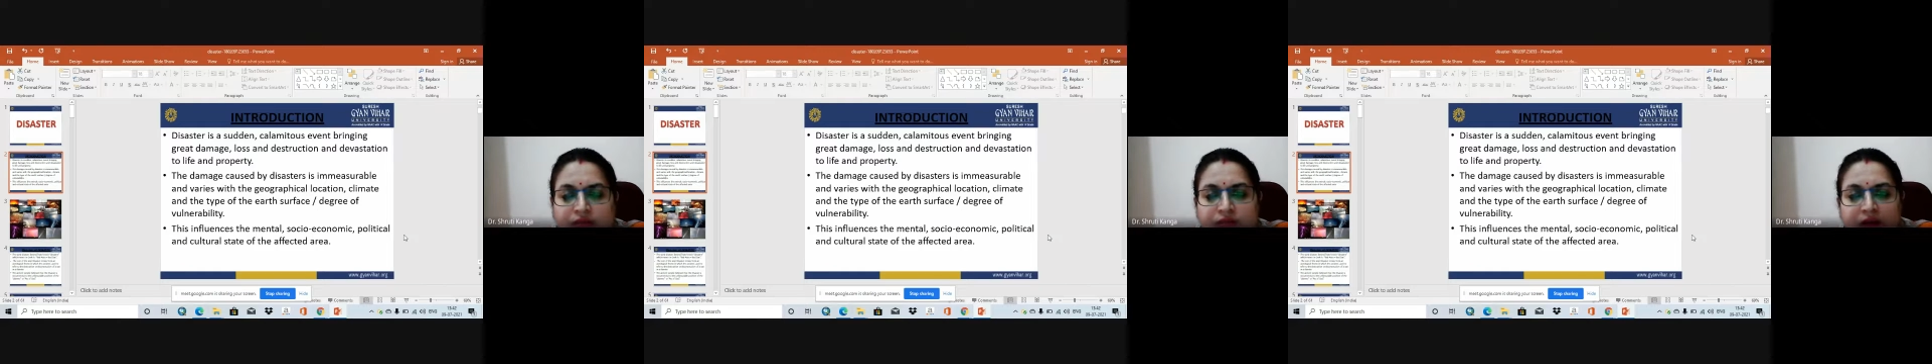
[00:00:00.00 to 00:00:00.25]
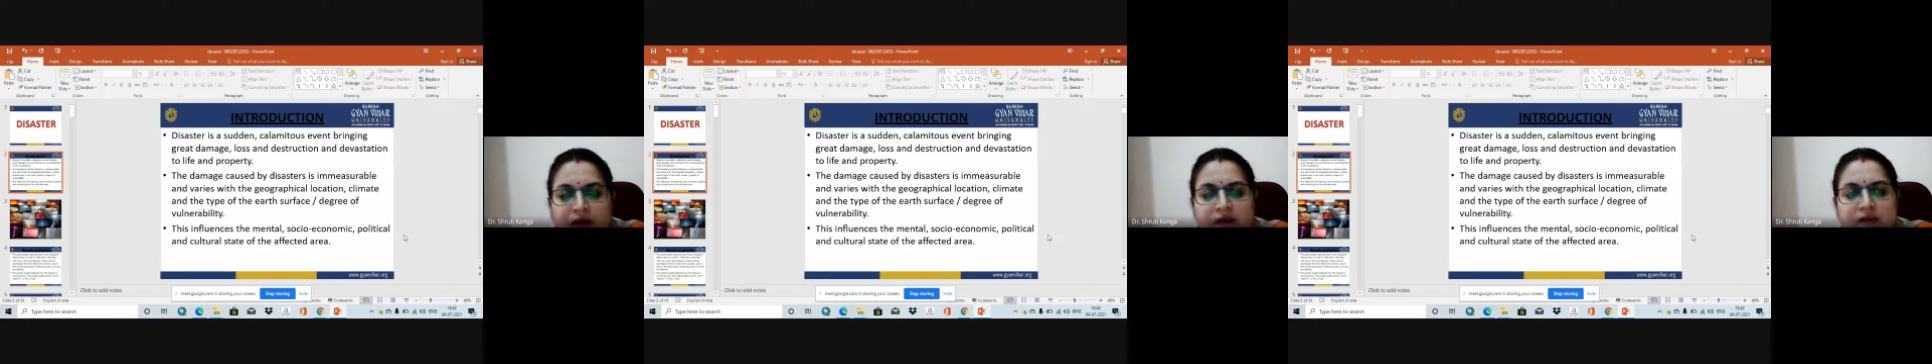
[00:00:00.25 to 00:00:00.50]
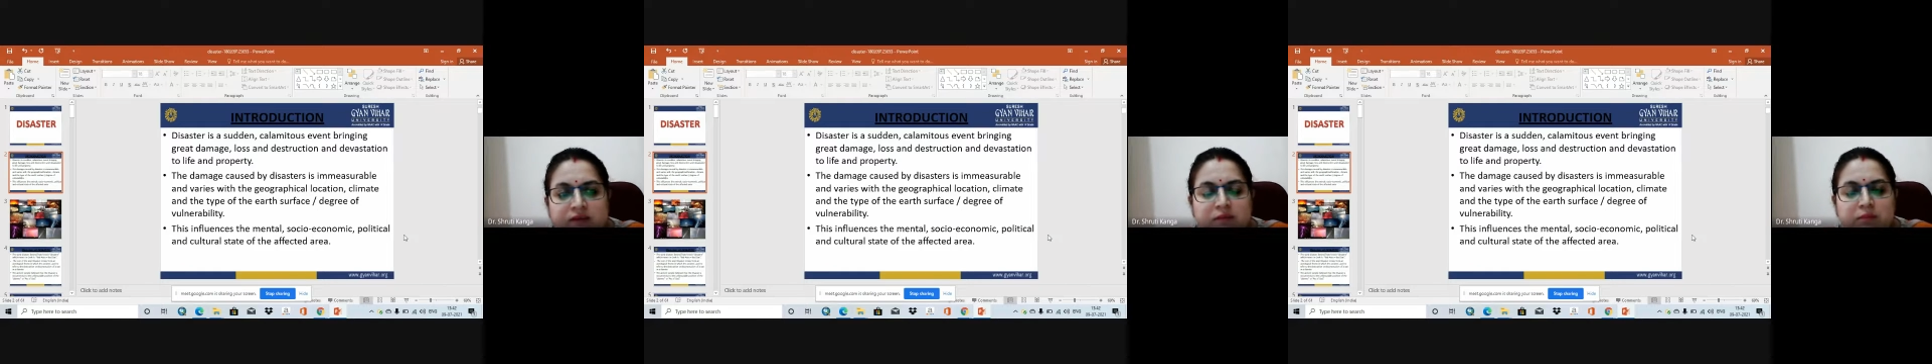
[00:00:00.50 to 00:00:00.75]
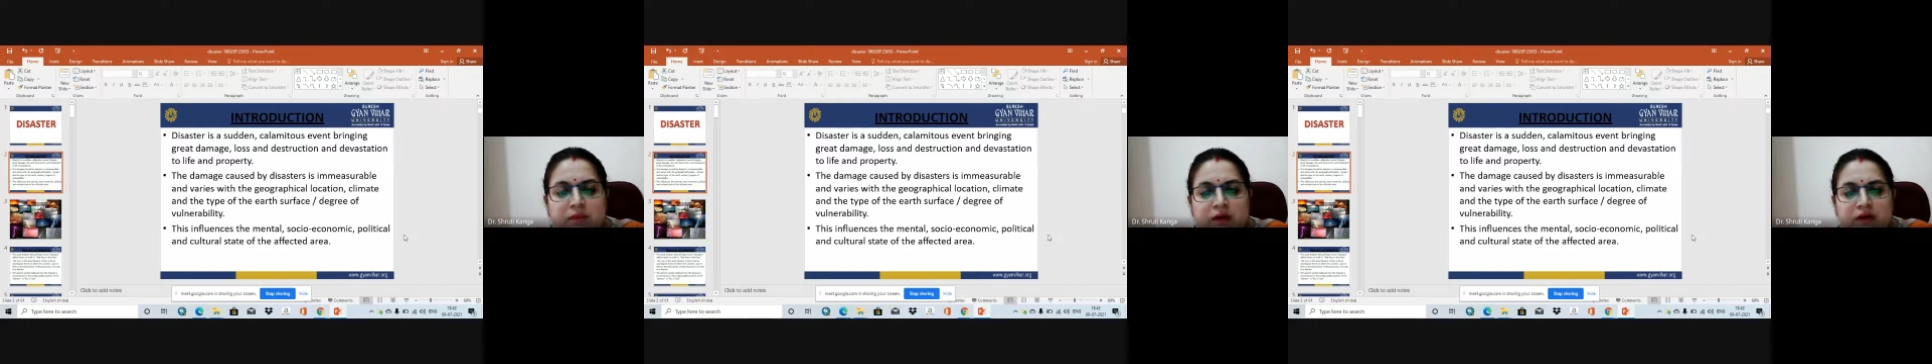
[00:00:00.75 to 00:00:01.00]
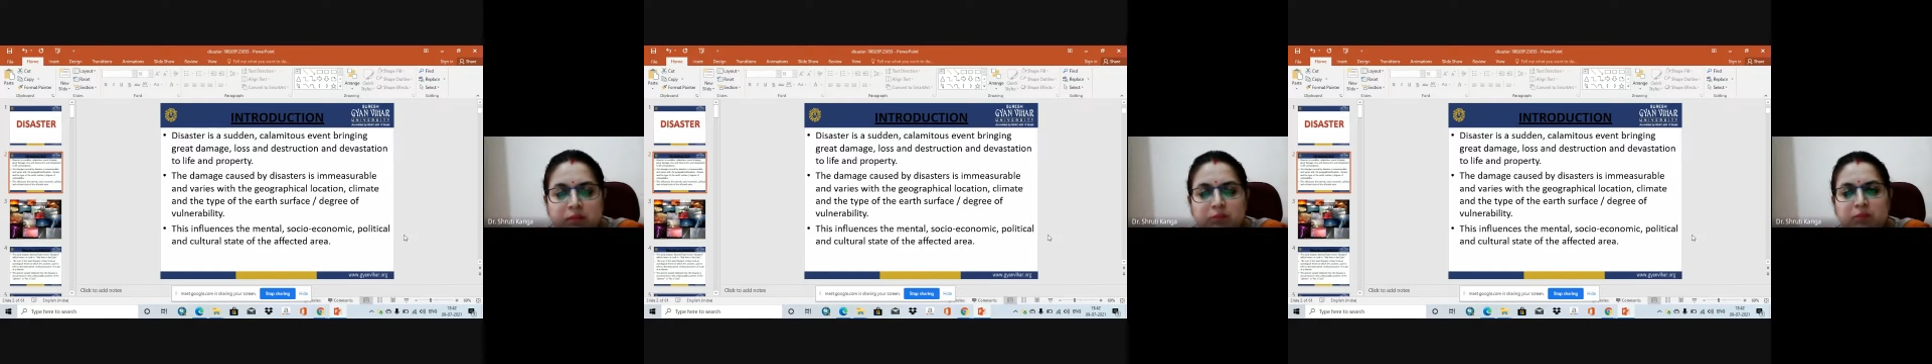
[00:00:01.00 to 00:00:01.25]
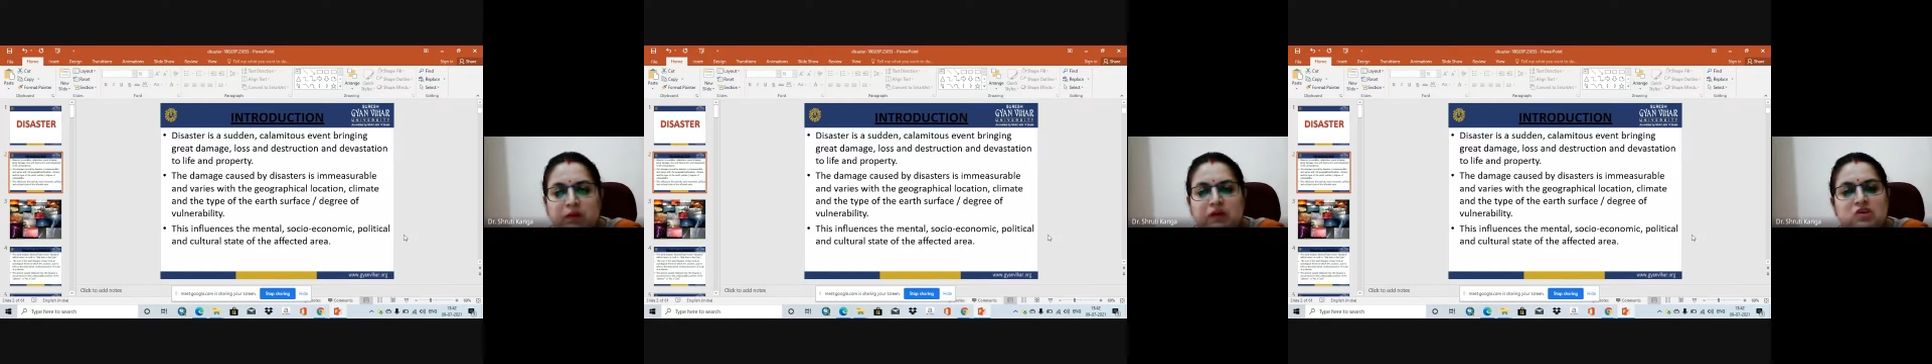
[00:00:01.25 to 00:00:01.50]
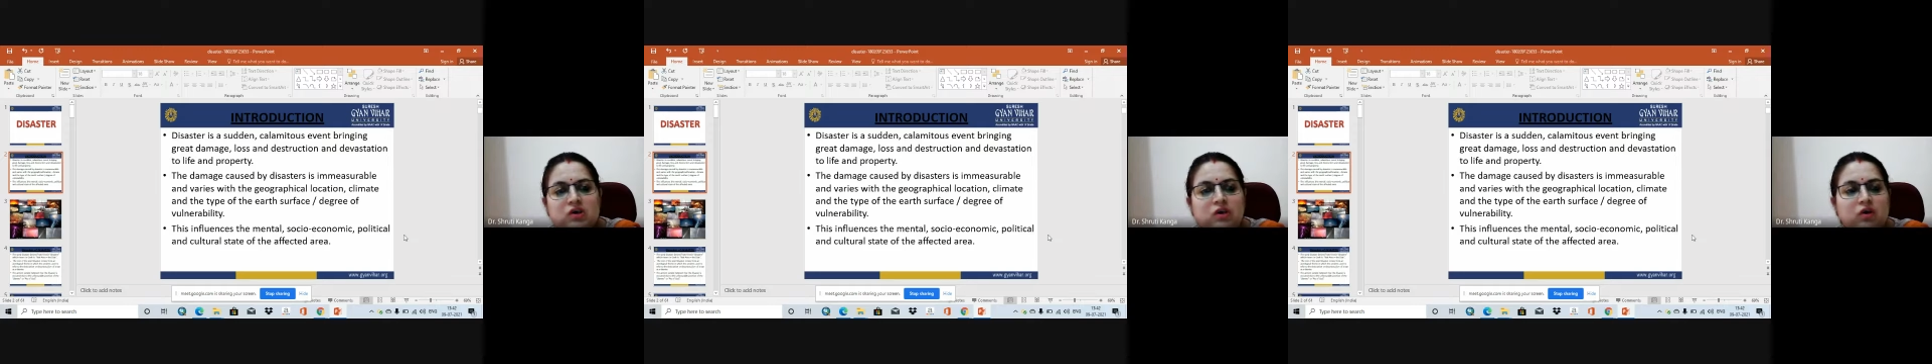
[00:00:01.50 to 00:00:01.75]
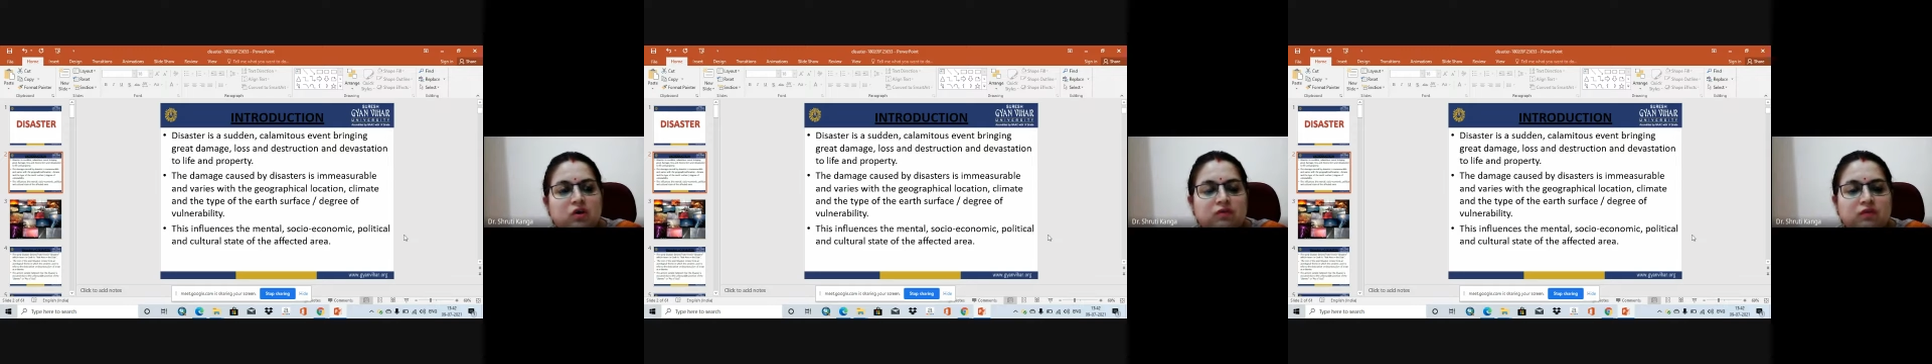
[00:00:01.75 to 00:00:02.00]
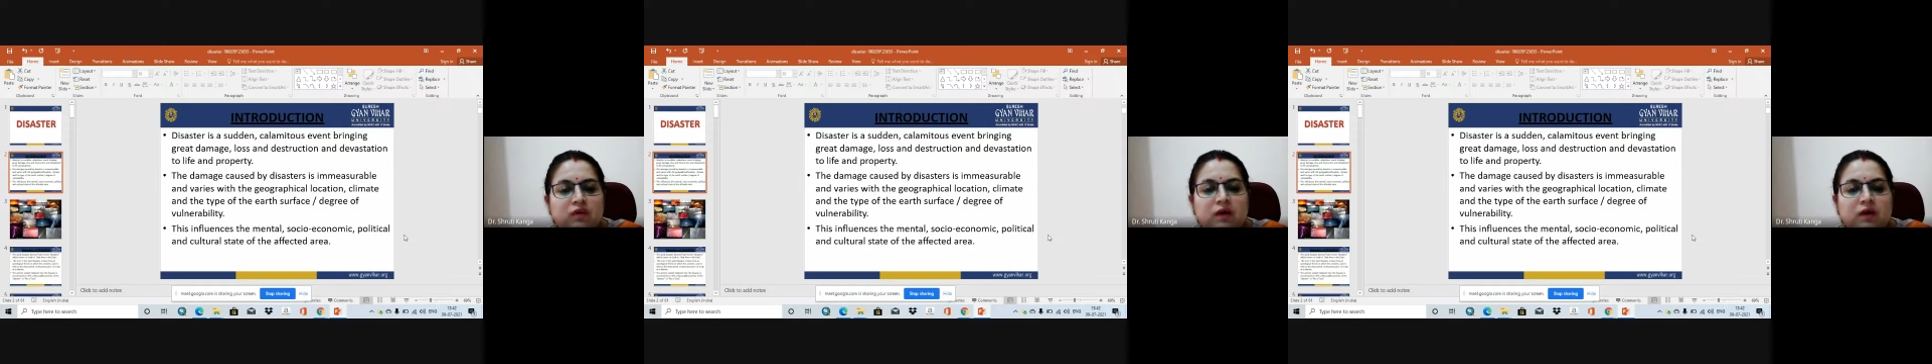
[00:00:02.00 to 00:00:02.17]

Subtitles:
there is a temperature of